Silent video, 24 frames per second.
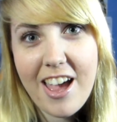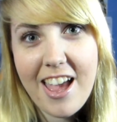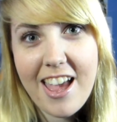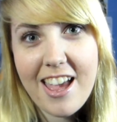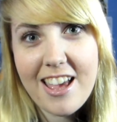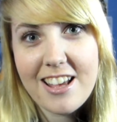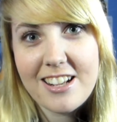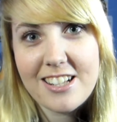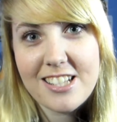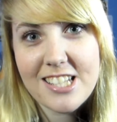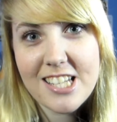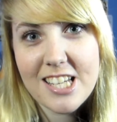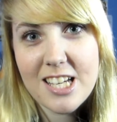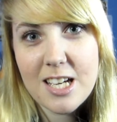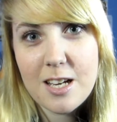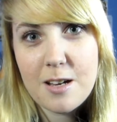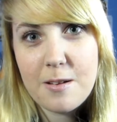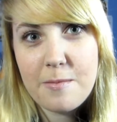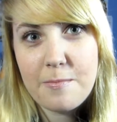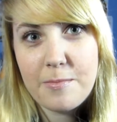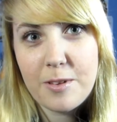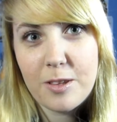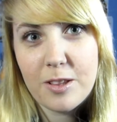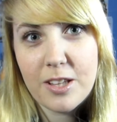
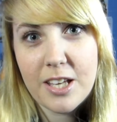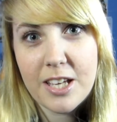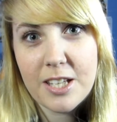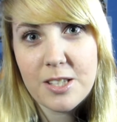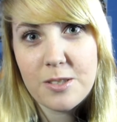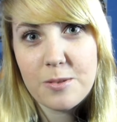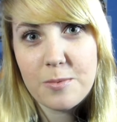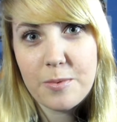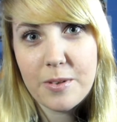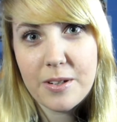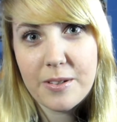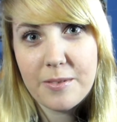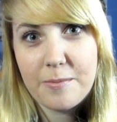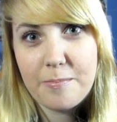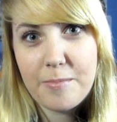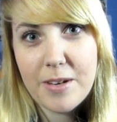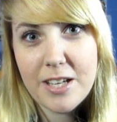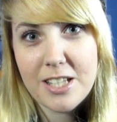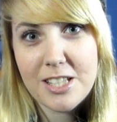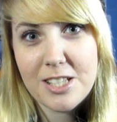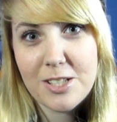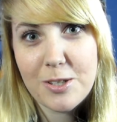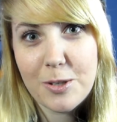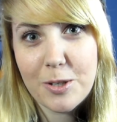and you liked
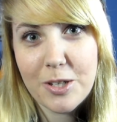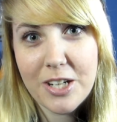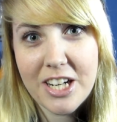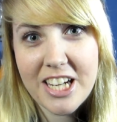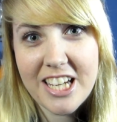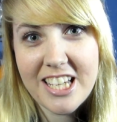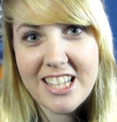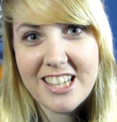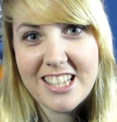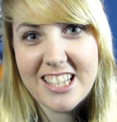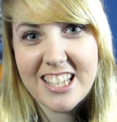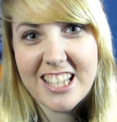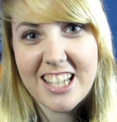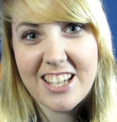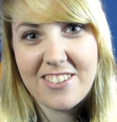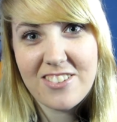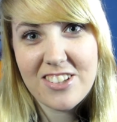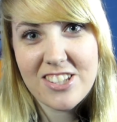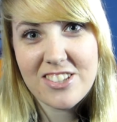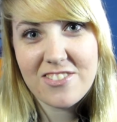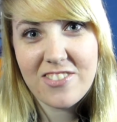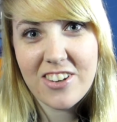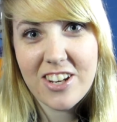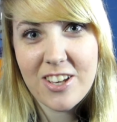my story, then give
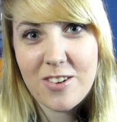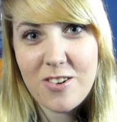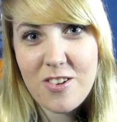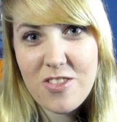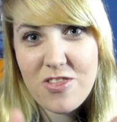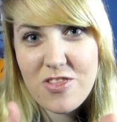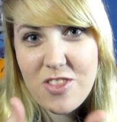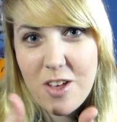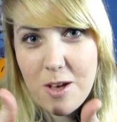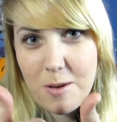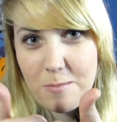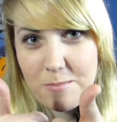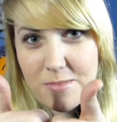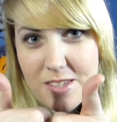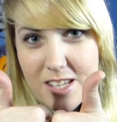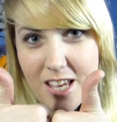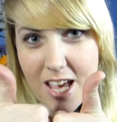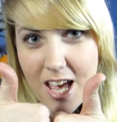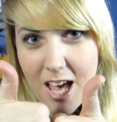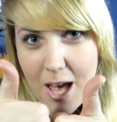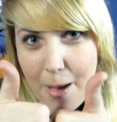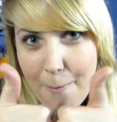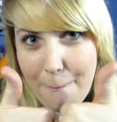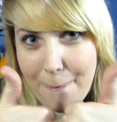this video a thumbs
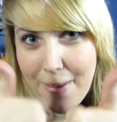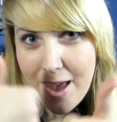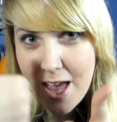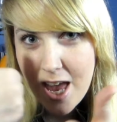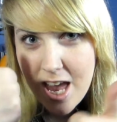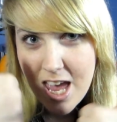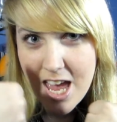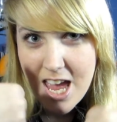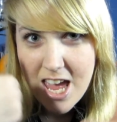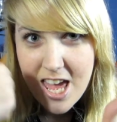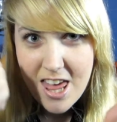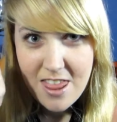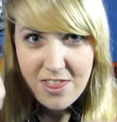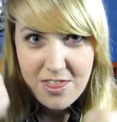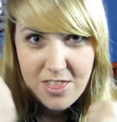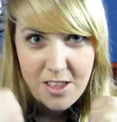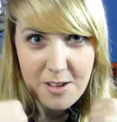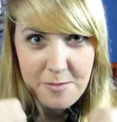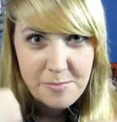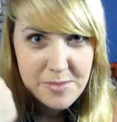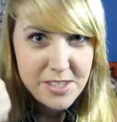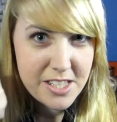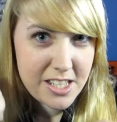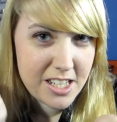up.
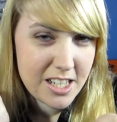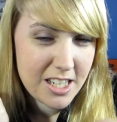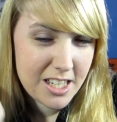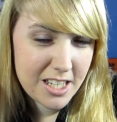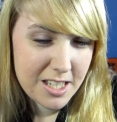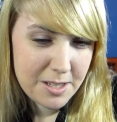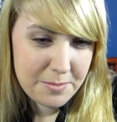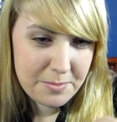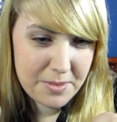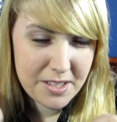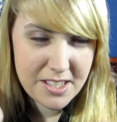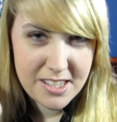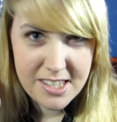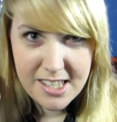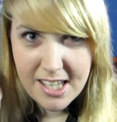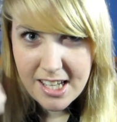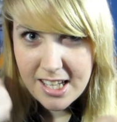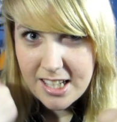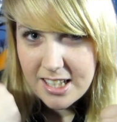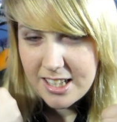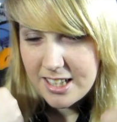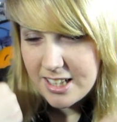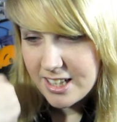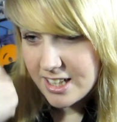Thumbs it up, because
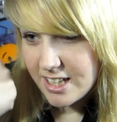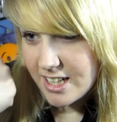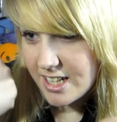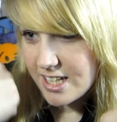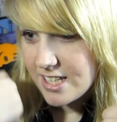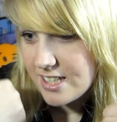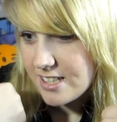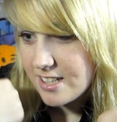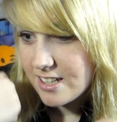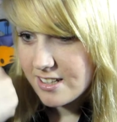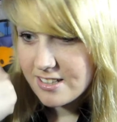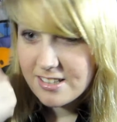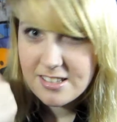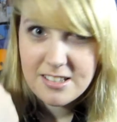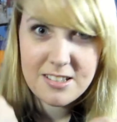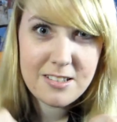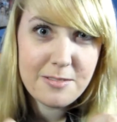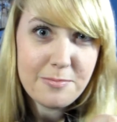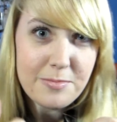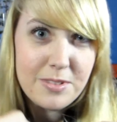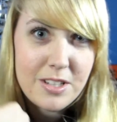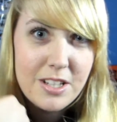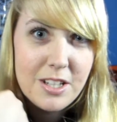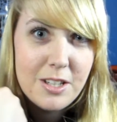that is
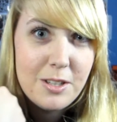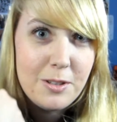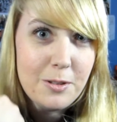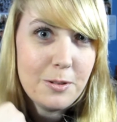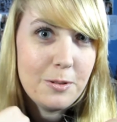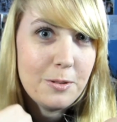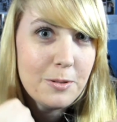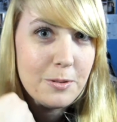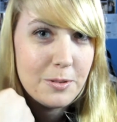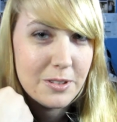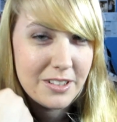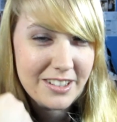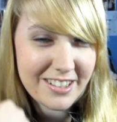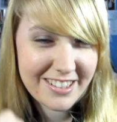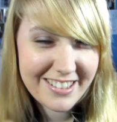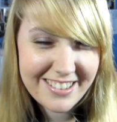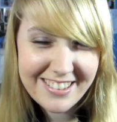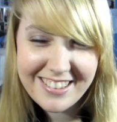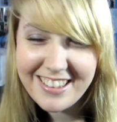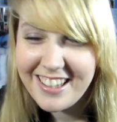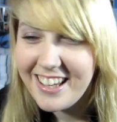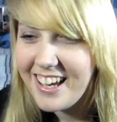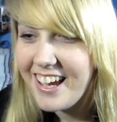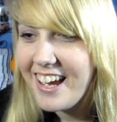awesome to do.
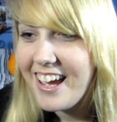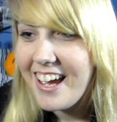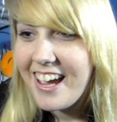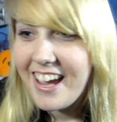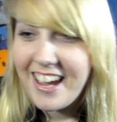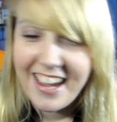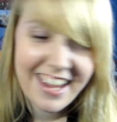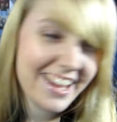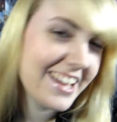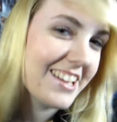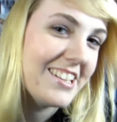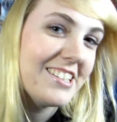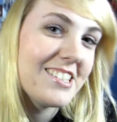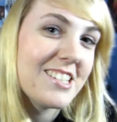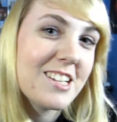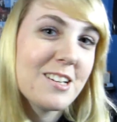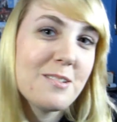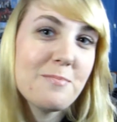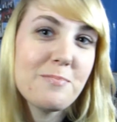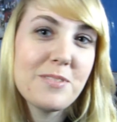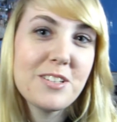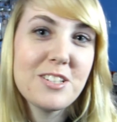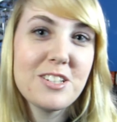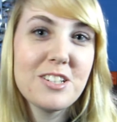And
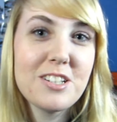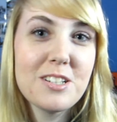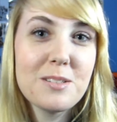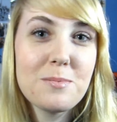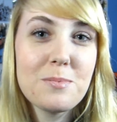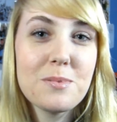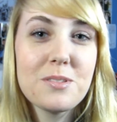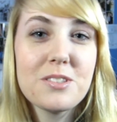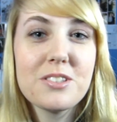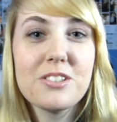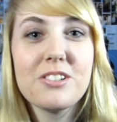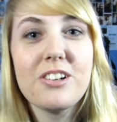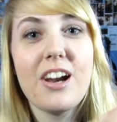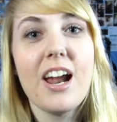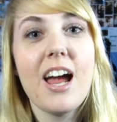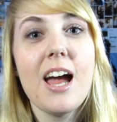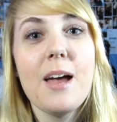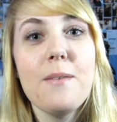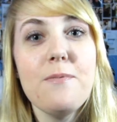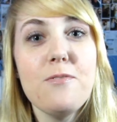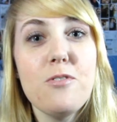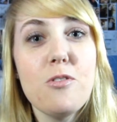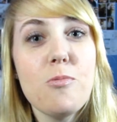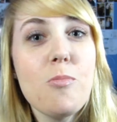be sure to
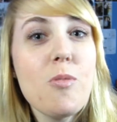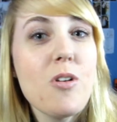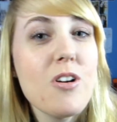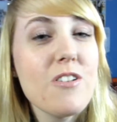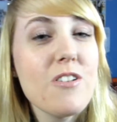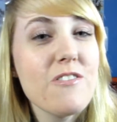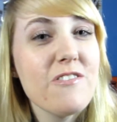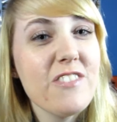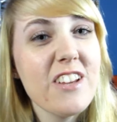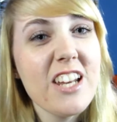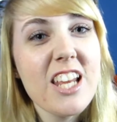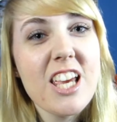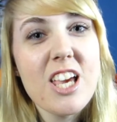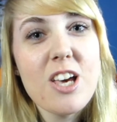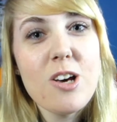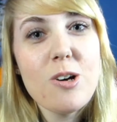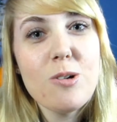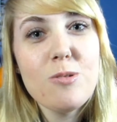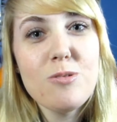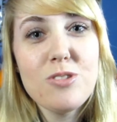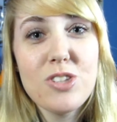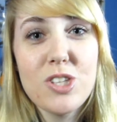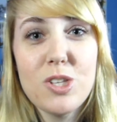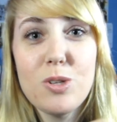subscribe for more
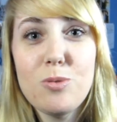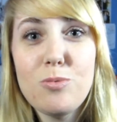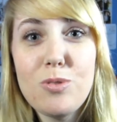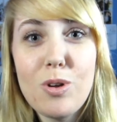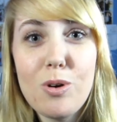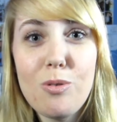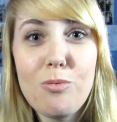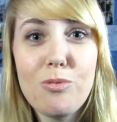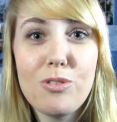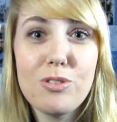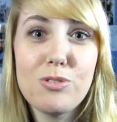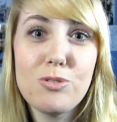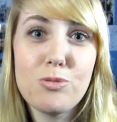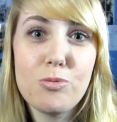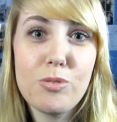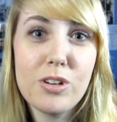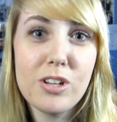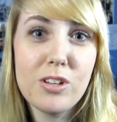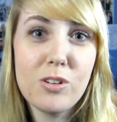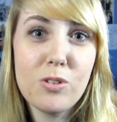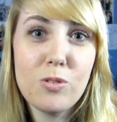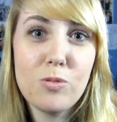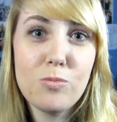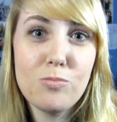videos. You know the
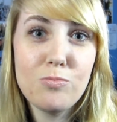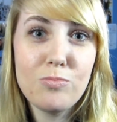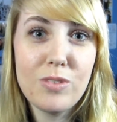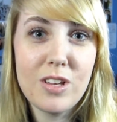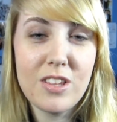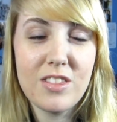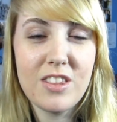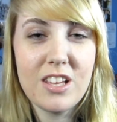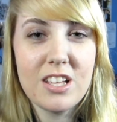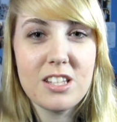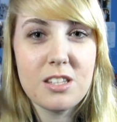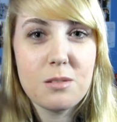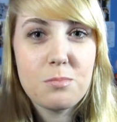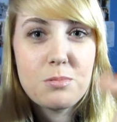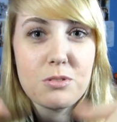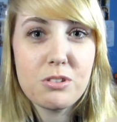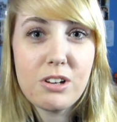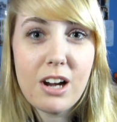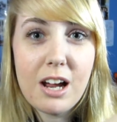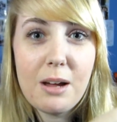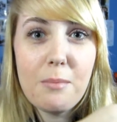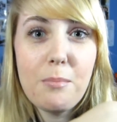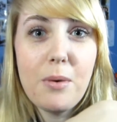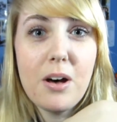drill. Hit that
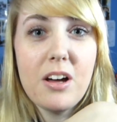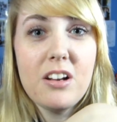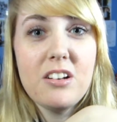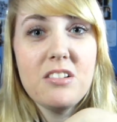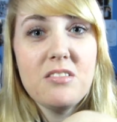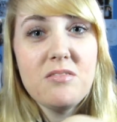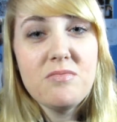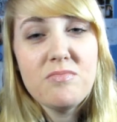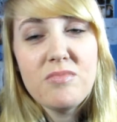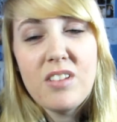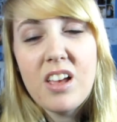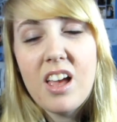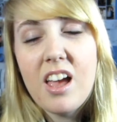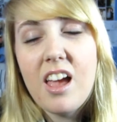subscribe button.